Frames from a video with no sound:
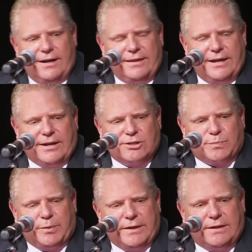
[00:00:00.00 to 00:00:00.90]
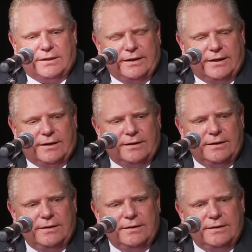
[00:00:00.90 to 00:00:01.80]
I think I was pretty clear.
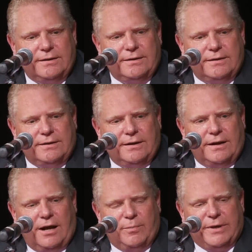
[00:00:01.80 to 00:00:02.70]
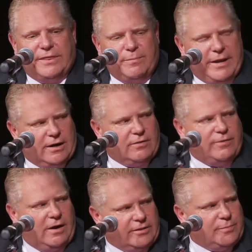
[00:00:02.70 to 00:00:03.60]
I'll be the mayor of
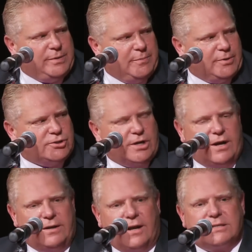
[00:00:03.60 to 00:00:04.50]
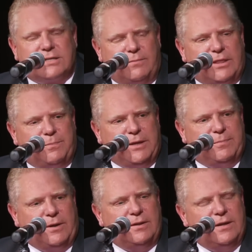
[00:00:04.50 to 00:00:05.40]
all the people, John, not some of the
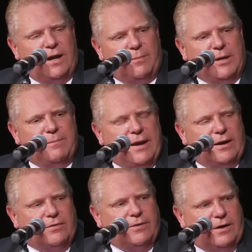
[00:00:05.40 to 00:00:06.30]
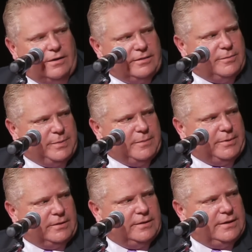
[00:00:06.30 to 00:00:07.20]
people. I'll be mayor of all the
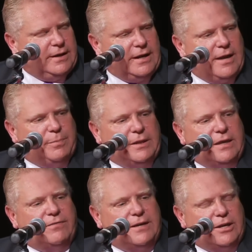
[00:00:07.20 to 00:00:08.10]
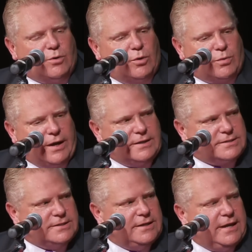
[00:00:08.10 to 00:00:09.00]
people. And I believe in equal
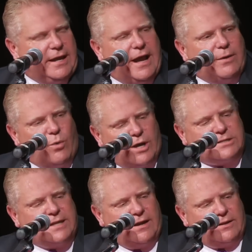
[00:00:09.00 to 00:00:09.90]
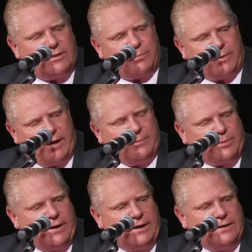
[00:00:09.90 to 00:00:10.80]
rights. And I was down at the Pride Parade.